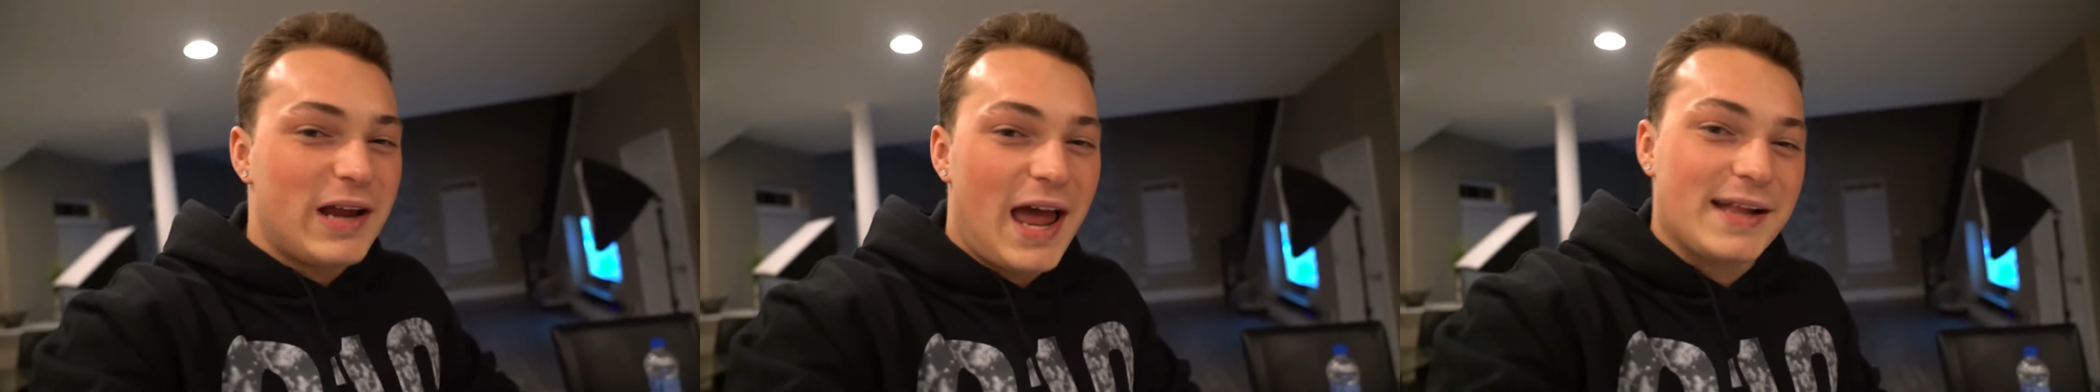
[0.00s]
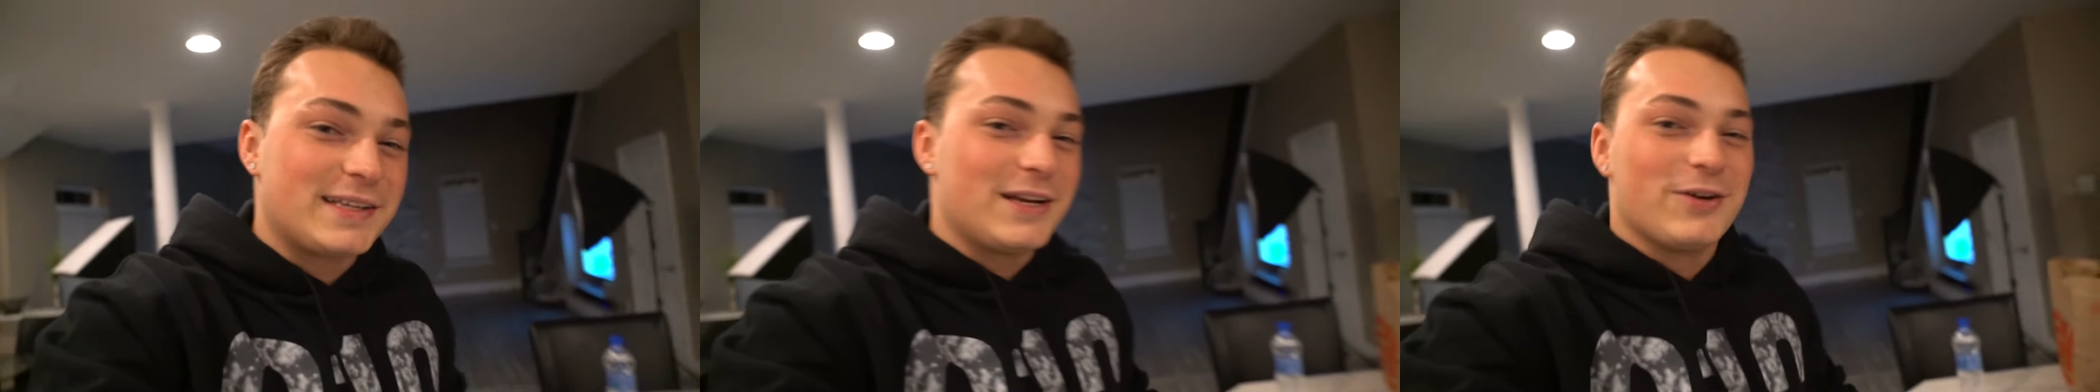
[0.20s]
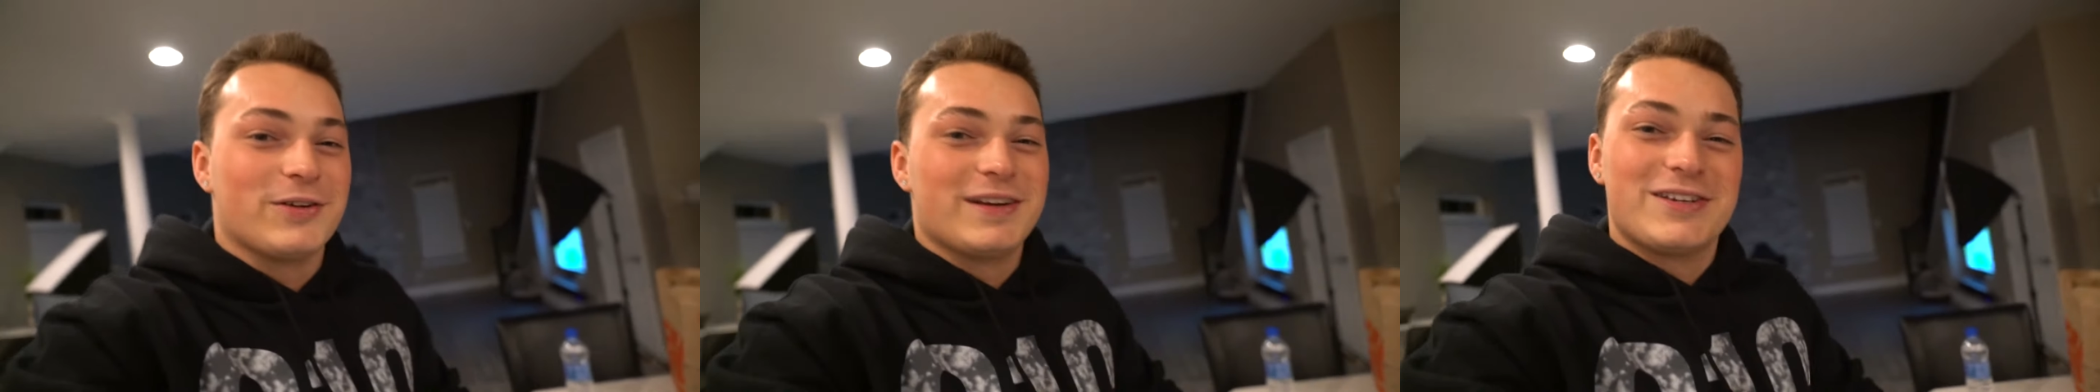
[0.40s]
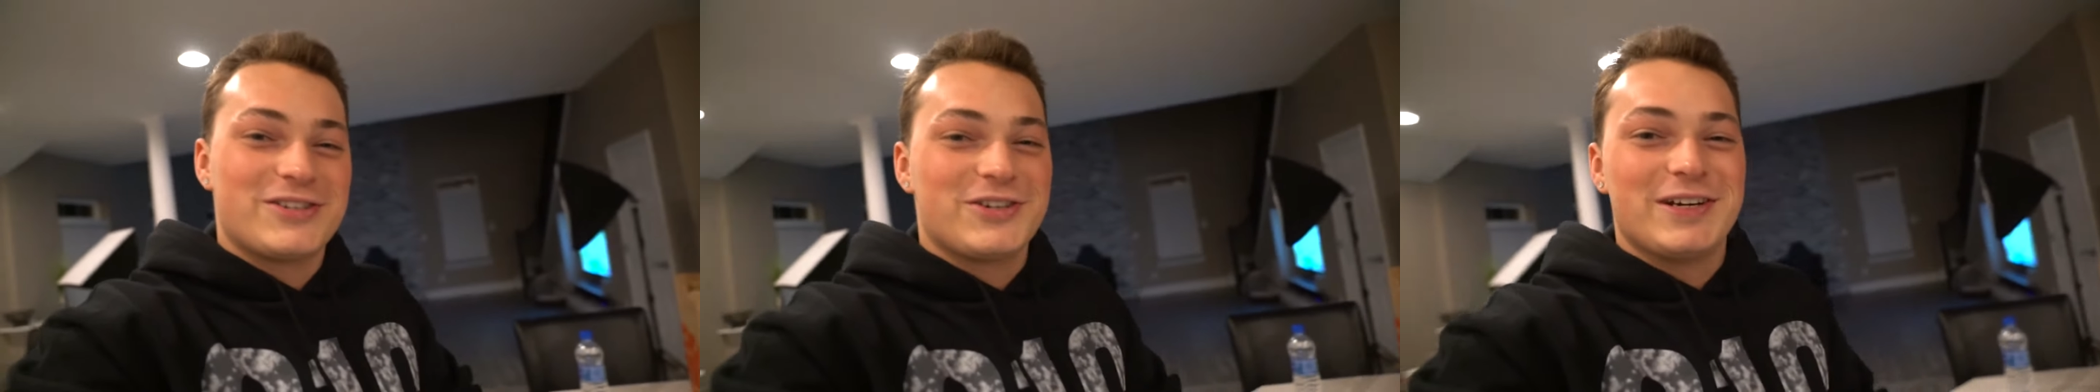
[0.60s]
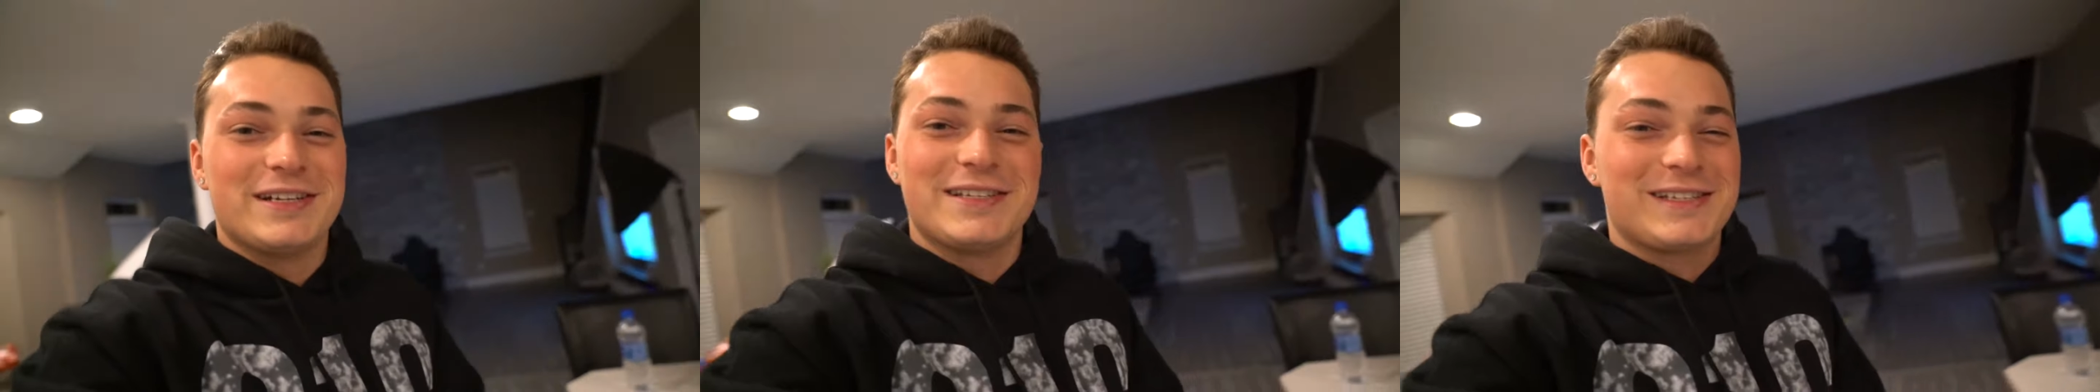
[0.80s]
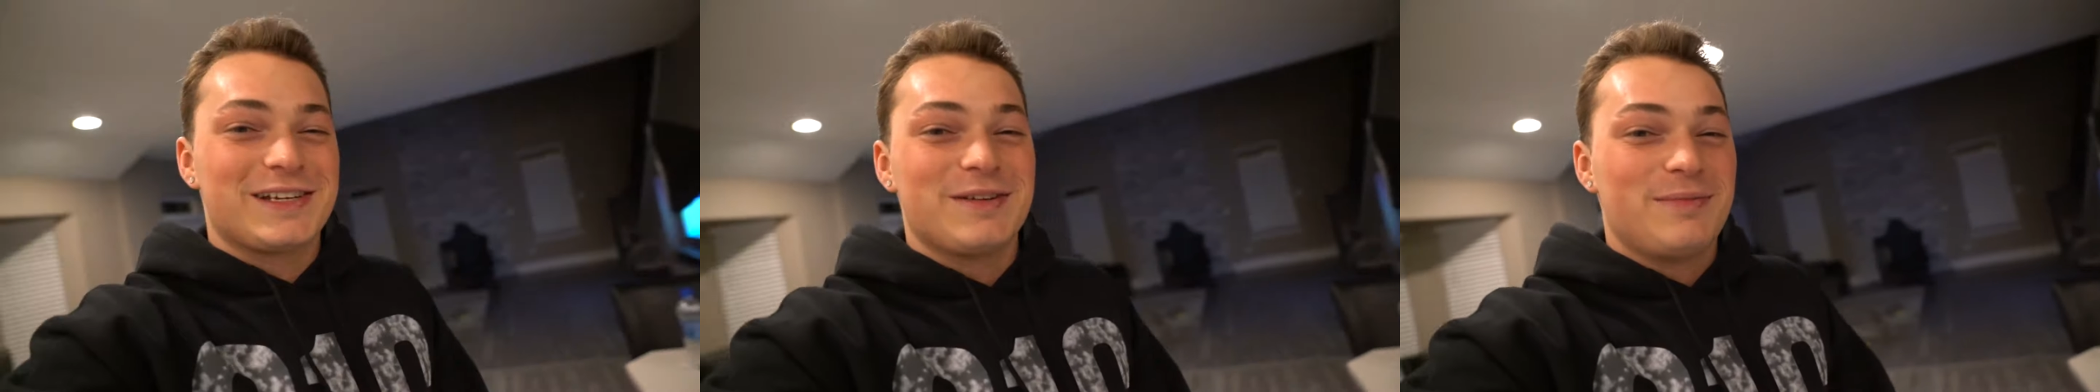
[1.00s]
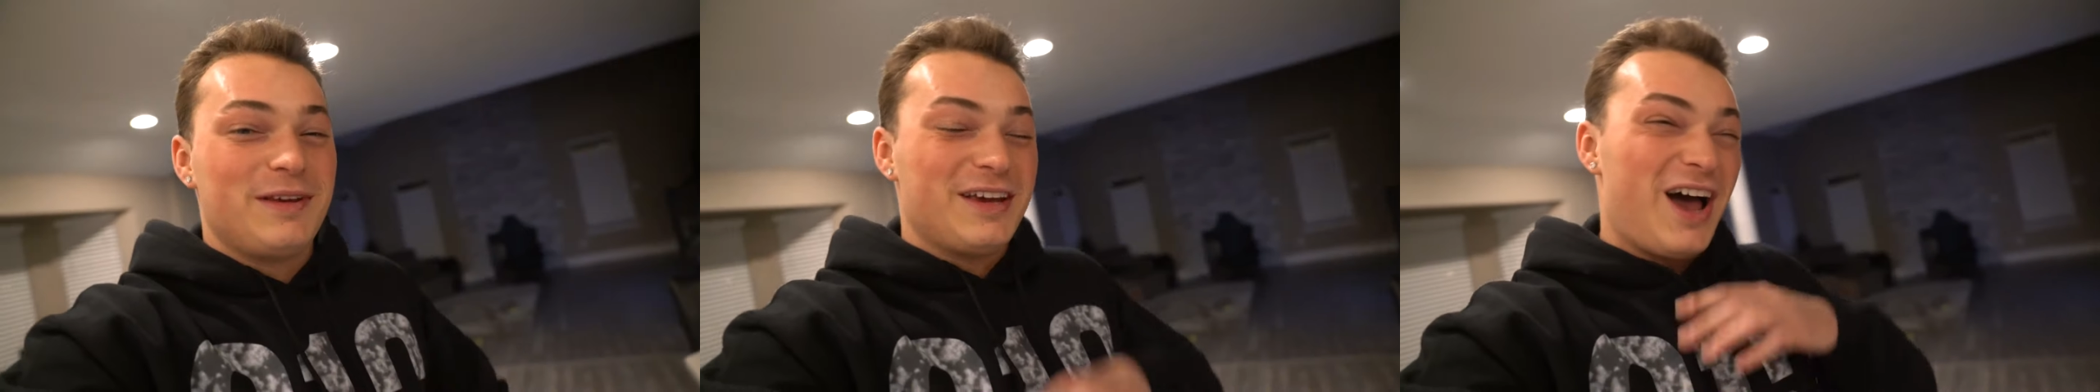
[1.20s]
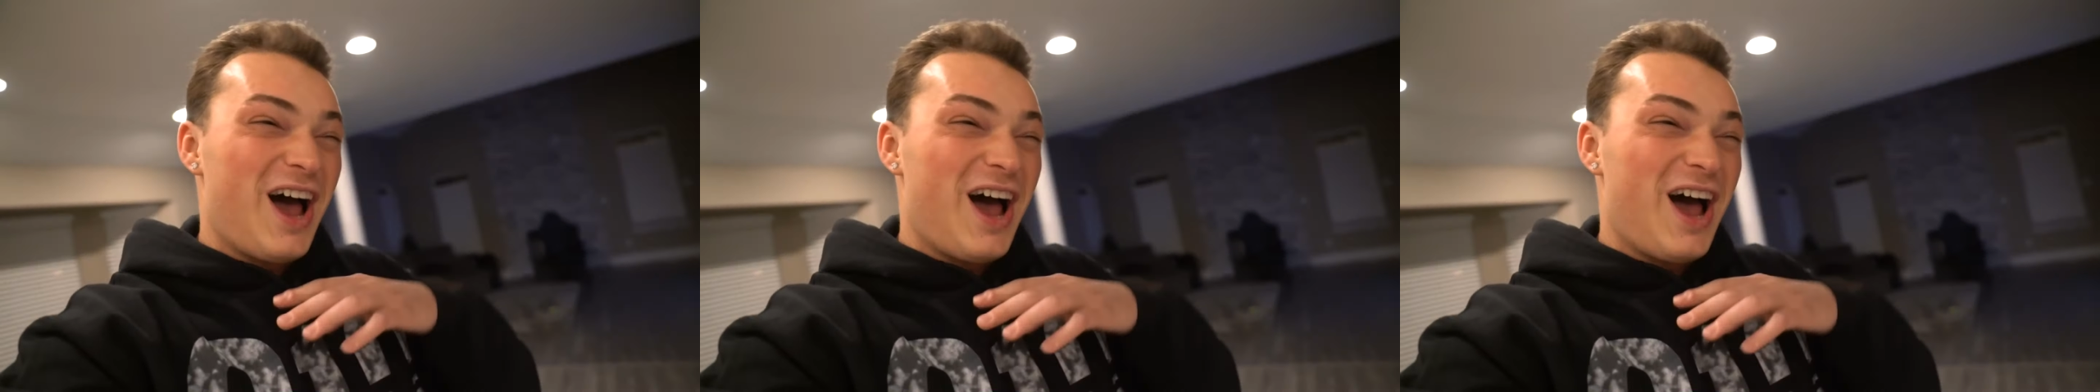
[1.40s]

reacting on the streets. It's gonna be